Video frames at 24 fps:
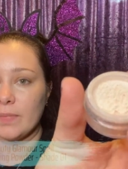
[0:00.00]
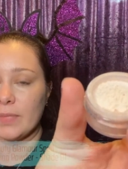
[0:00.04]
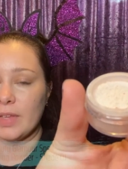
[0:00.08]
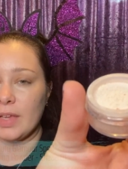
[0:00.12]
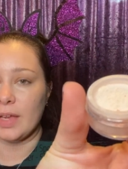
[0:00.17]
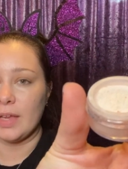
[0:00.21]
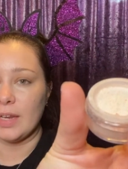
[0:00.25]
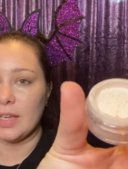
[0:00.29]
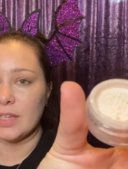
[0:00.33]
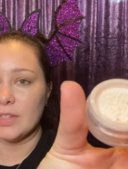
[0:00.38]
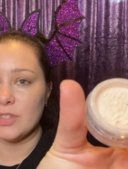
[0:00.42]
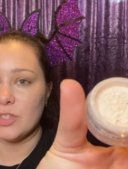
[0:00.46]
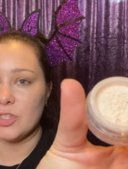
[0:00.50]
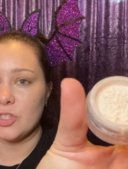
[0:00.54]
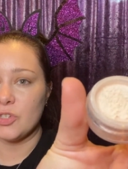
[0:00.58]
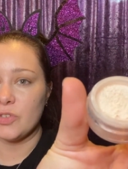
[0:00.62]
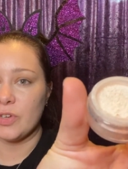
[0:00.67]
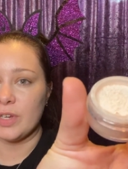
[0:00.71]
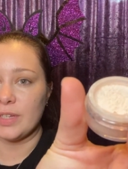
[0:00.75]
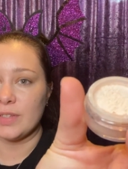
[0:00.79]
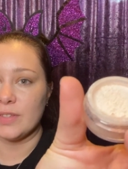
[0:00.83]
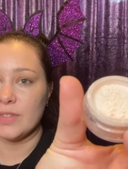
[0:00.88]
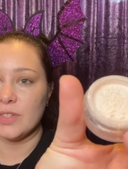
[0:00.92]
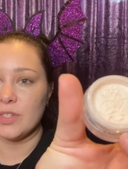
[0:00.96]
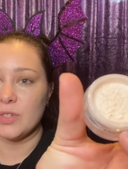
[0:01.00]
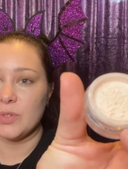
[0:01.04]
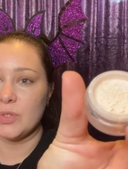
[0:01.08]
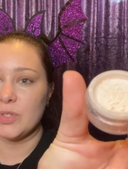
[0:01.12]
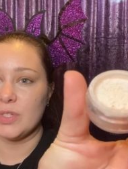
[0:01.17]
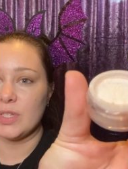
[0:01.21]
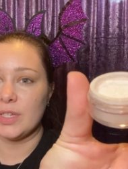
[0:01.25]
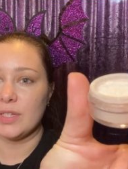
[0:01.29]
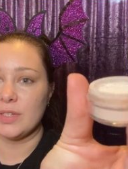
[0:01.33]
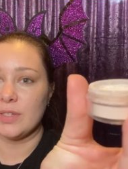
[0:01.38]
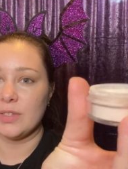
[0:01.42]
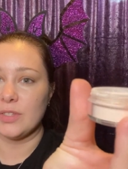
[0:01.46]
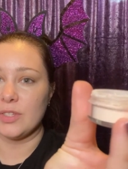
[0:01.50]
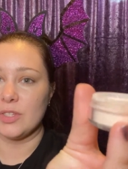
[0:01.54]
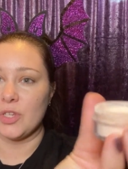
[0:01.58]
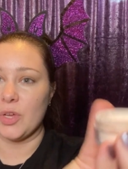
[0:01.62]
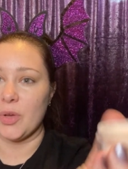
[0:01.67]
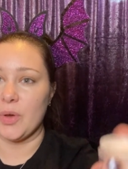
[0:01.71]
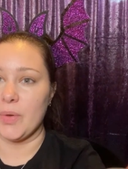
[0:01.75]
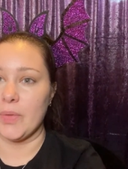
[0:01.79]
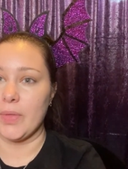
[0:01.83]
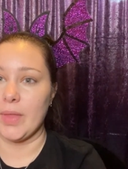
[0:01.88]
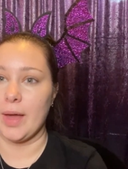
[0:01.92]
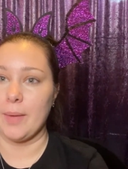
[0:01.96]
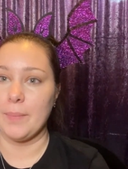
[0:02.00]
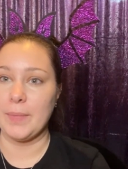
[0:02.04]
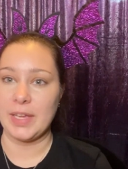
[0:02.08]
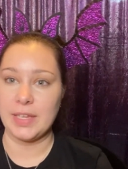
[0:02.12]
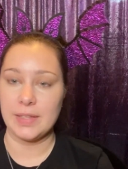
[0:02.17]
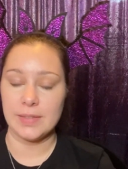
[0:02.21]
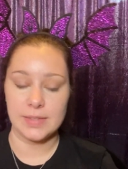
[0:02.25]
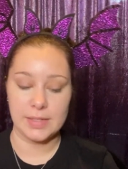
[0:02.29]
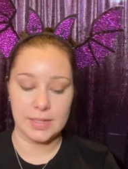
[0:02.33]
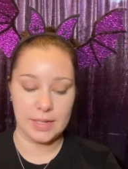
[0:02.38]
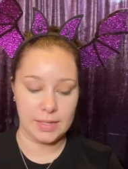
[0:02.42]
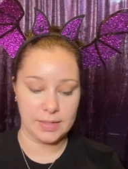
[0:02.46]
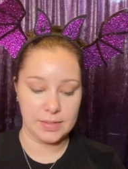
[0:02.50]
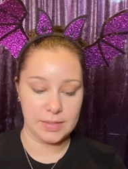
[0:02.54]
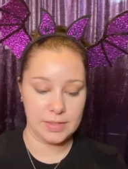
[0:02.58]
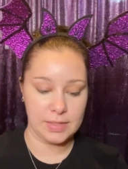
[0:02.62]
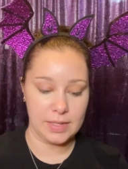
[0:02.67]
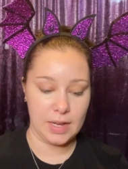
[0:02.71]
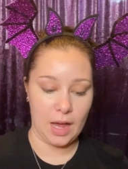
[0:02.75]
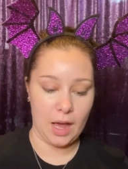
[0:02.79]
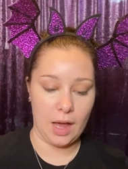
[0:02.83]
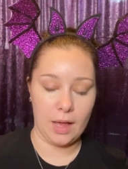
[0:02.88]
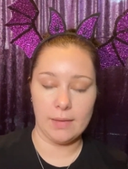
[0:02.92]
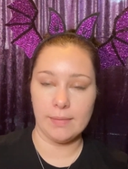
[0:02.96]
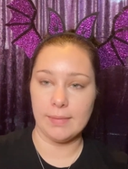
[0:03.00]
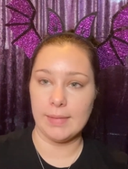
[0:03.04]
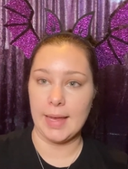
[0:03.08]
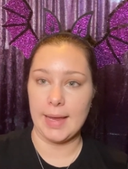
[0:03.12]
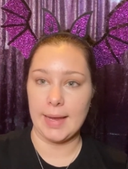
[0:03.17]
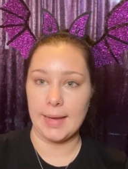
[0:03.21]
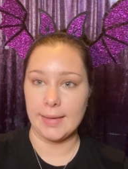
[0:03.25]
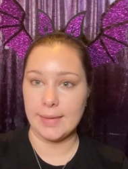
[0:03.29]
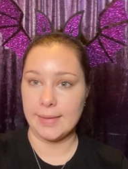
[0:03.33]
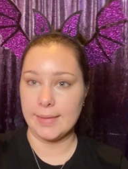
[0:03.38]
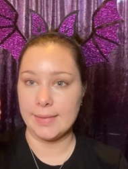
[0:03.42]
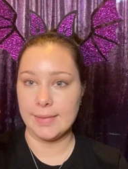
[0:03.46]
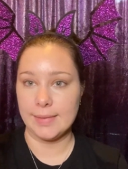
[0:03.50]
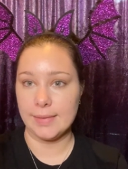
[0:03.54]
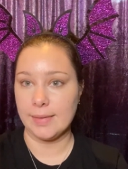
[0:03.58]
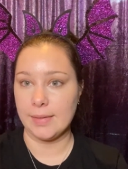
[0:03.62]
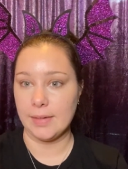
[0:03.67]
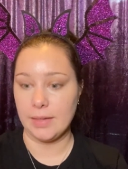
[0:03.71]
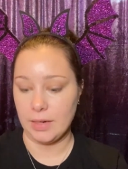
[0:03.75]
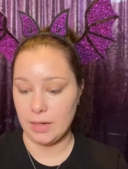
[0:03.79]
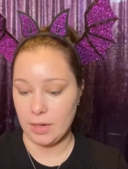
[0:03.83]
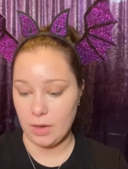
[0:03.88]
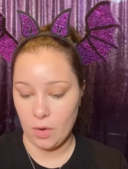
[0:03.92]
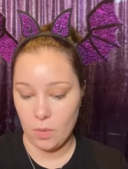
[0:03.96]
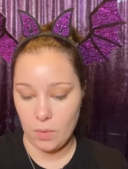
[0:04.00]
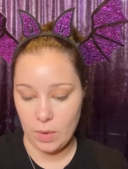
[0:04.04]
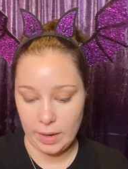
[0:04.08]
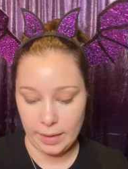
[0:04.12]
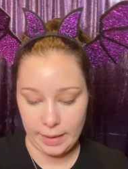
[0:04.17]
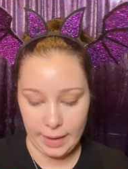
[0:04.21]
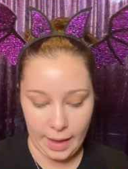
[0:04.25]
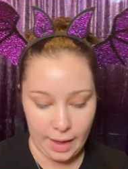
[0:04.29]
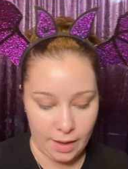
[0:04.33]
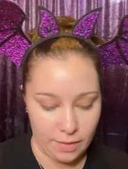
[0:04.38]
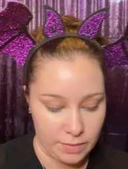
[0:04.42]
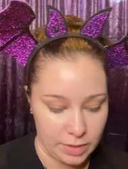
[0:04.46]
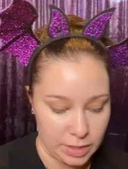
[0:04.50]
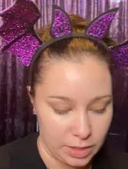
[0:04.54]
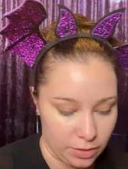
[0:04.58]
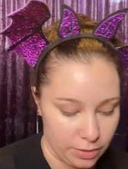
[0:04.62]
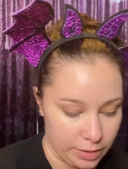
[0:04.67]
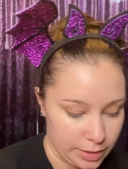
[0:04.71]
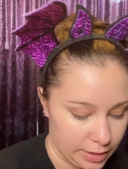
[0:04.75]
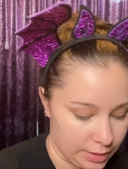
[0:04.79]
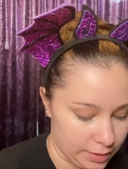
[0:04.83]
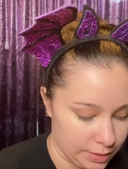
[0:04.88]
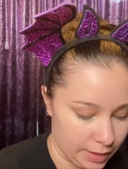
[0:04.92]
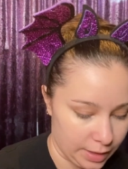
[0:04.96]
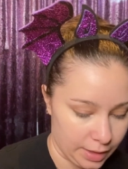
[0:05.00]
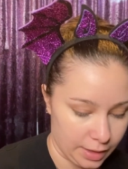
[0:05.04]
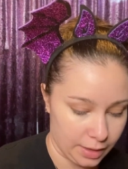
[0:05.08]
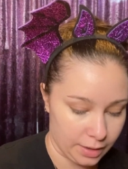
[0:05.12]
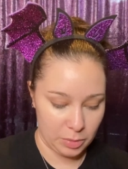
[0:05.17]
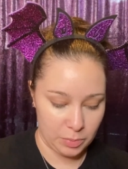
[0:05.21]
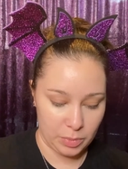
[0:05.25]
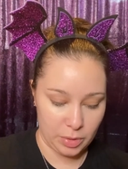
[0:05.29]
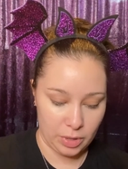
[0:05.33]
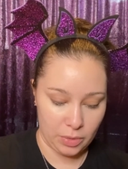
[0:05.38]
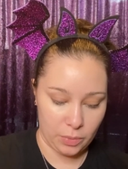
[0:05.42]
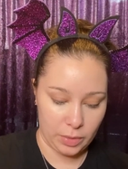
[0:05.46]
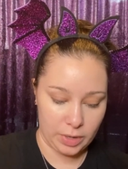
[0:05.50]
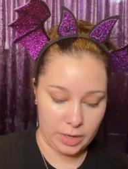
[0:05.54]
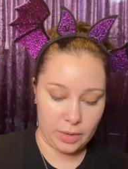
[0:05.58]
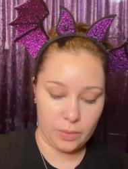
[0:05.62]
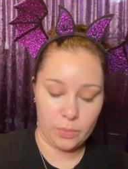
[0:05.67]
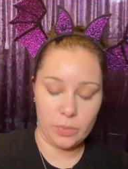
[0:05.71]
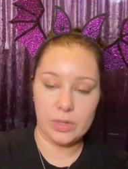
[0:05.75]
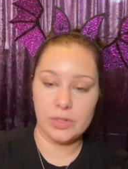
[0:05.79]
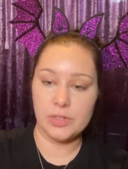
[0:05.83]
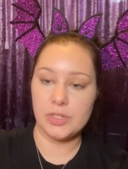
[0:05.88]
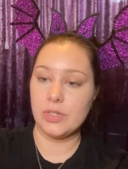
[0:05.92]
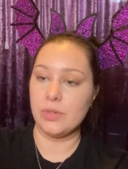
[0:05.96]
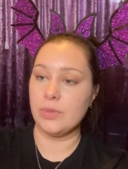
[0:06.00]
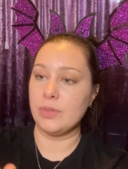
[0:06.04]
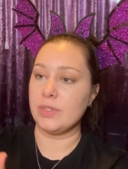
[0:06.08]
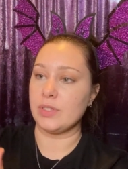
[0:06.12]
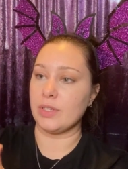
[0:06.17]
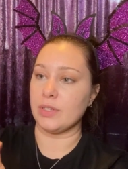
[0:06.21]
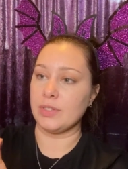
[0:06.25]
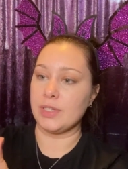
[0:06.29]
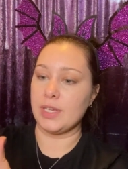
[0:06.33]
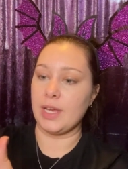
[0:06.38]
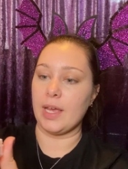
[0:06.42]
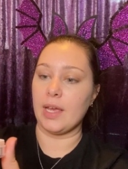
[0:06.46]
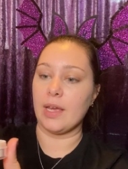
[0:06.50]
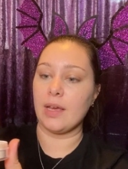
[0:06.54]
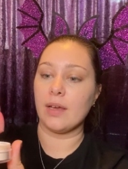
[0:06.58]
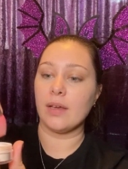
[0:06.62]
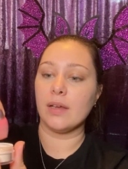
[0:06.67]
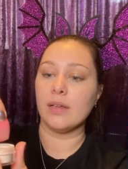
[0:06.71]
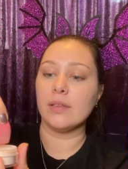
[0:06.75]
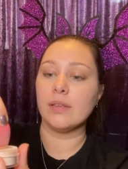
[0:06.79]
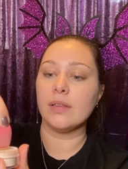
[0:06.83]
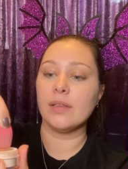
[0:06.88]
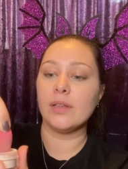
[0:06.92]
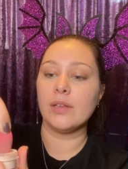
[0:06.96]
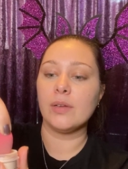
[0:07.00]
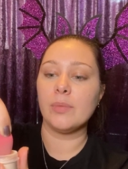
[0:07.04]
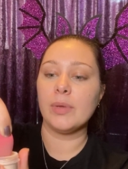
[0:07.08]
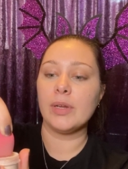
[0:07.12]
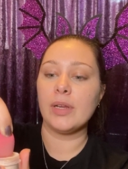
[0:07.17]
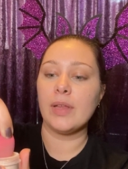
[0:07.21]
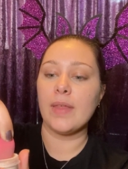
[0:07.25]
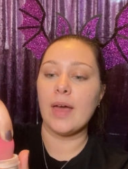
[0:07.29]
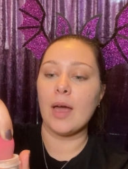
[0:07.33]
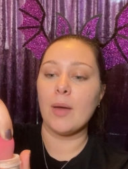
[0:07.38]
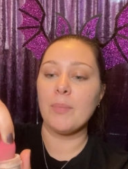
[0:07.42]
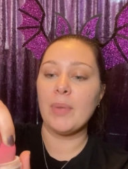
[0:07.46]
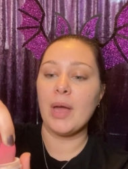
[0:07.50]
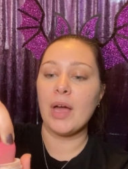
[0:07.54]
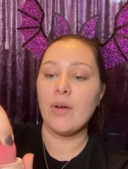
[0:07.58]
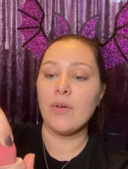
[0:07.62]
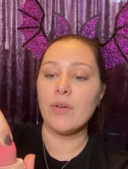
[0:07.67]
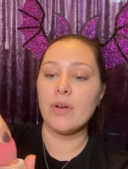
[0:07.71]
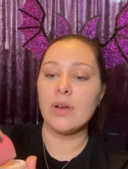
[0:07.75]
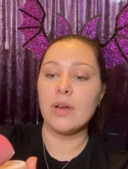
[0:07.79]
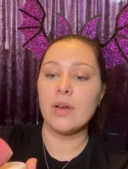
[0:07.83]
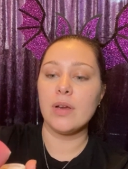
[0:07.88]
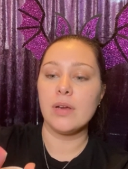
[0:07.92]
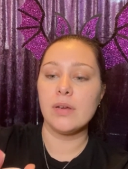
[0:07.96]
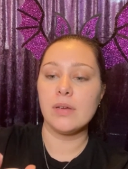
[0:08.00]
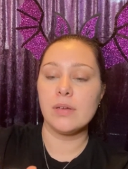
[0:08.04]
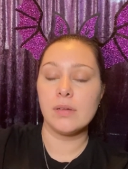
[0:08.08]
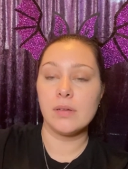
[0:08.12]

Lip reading: and it's translucent, so that means it's not like gonna go on heavy or anything. But what I will do is I'll take a little bit of that powder,